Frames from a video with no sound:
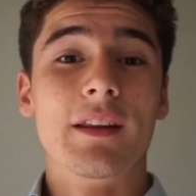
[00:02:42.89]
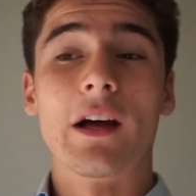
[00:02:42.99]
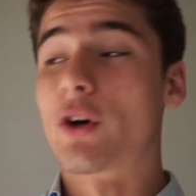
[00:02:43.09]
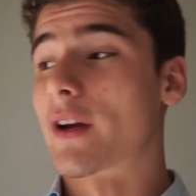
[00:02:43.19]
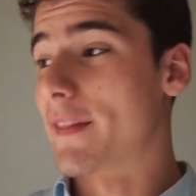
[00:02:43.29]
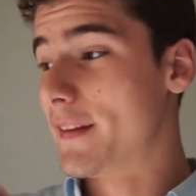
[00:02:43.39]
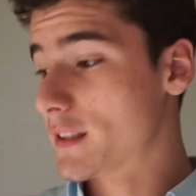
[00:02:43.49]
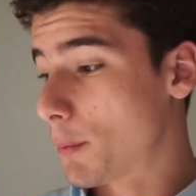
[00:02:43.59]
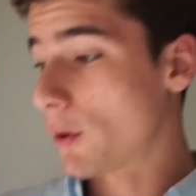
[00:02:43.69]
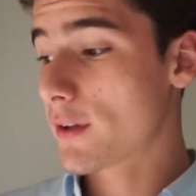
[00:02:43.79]
Now look, at
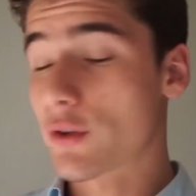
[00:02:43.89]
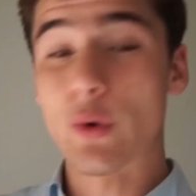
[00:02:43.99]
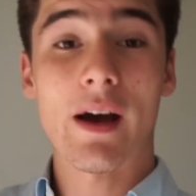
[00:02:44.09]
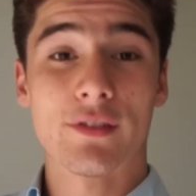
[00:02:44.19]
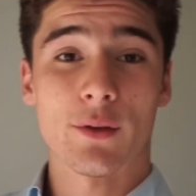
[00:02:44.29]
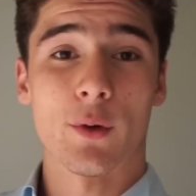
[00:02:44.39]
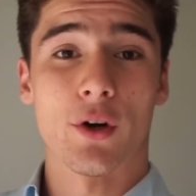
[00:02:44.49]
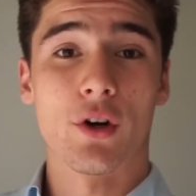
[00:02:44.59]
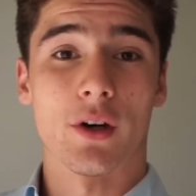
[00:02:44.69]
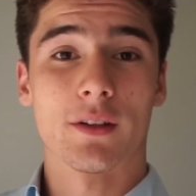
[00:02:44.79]
this point, you have someone
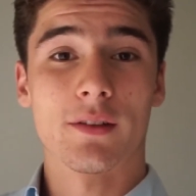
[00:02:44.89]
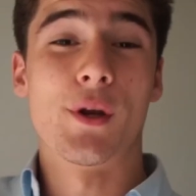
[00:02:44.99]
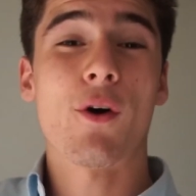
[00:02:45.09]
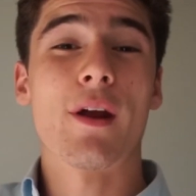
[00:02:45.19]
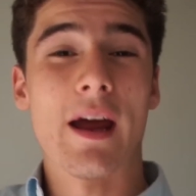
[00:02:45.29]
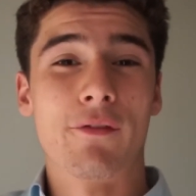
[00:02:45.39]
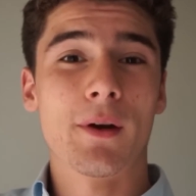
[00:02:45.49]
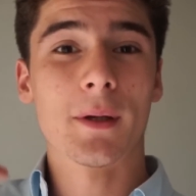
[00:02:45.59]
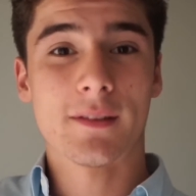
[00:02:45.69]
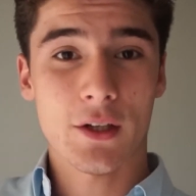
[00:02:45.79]
hooked, but not every
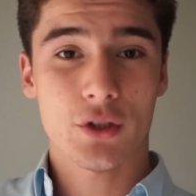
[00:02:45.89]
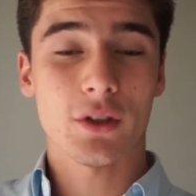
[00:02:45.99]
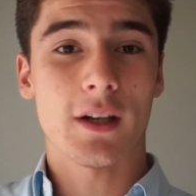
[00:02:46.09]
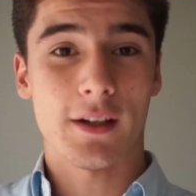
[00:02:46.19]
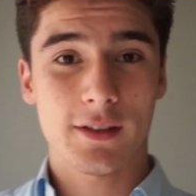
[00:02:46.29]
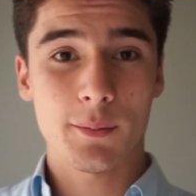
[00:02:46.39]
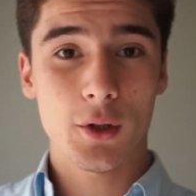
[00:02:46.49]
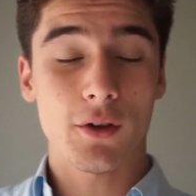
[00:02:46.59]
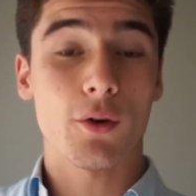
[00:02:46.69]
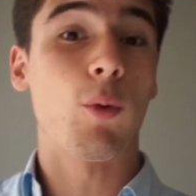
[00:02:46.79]
potential
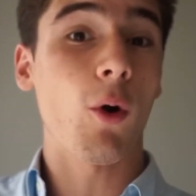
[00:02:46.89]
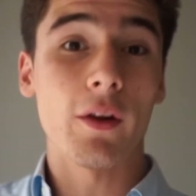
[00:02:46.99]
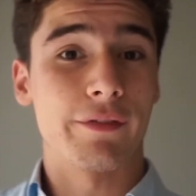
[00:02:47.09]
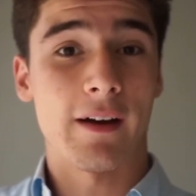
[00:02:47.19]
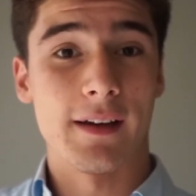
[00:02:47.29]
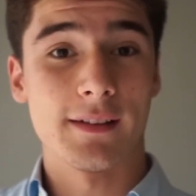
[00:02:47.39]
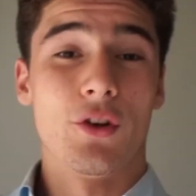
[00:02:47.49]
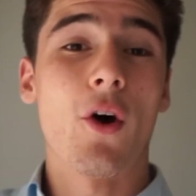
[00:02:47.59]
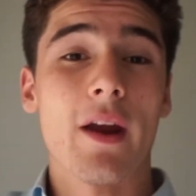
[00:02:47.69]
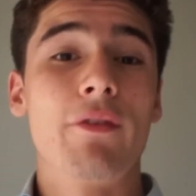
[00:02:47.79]
customer qualifies.
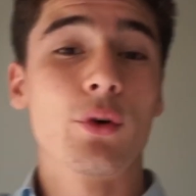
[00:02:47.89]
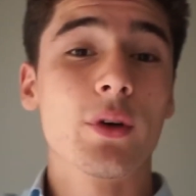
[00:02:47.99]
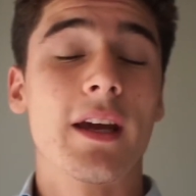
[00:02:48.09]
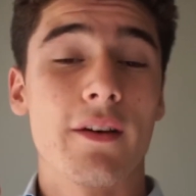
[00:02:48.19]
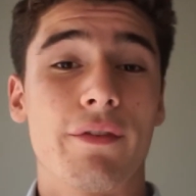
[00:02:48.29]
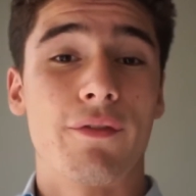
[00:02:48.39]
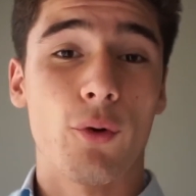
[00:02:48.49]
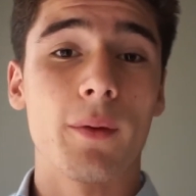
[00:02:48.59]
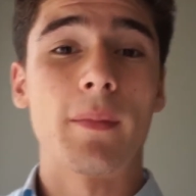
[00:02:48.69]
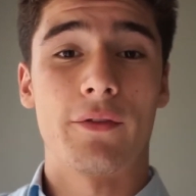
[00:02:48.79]
Not everyone can
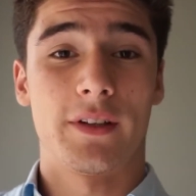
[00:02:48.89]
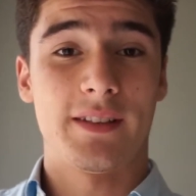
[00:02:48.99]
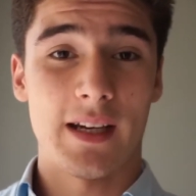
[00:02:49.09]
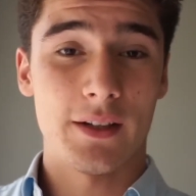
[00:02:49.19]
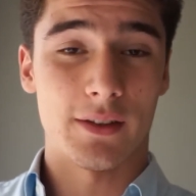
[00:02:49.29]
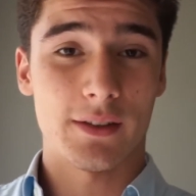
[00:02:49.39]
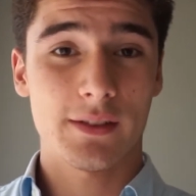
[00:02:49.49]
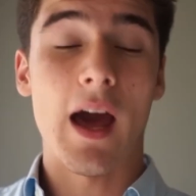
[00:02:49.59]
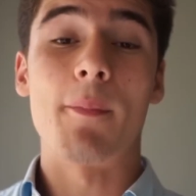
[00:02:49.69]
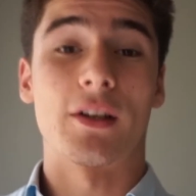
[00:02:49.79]
afford my
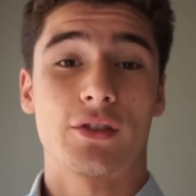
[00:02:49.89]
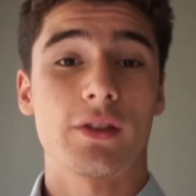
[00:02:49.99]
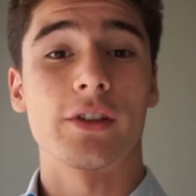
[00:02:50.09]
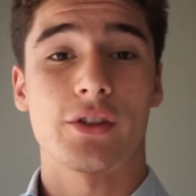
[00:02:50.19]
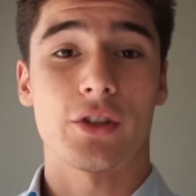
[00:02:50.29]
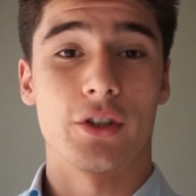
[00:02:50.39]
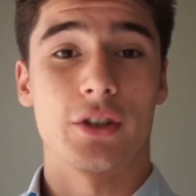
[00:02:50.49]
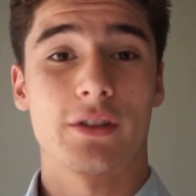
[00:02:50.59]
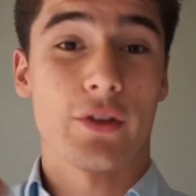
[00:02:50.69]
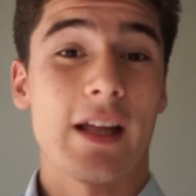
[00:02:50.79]
retainers and my service
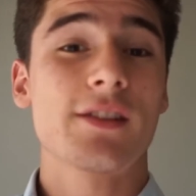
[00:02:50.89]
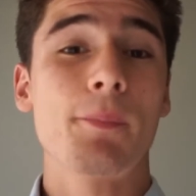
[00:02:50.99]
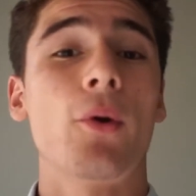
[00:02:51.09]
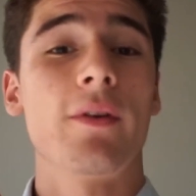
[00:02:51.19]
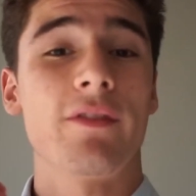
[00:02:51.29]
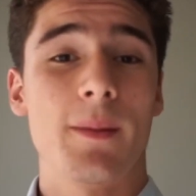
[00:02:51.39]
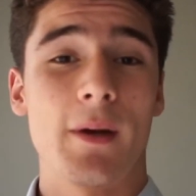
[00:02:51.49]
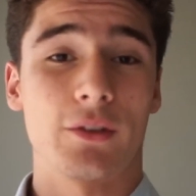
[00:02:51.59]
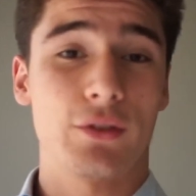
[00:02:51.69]
charges. So that's the point of email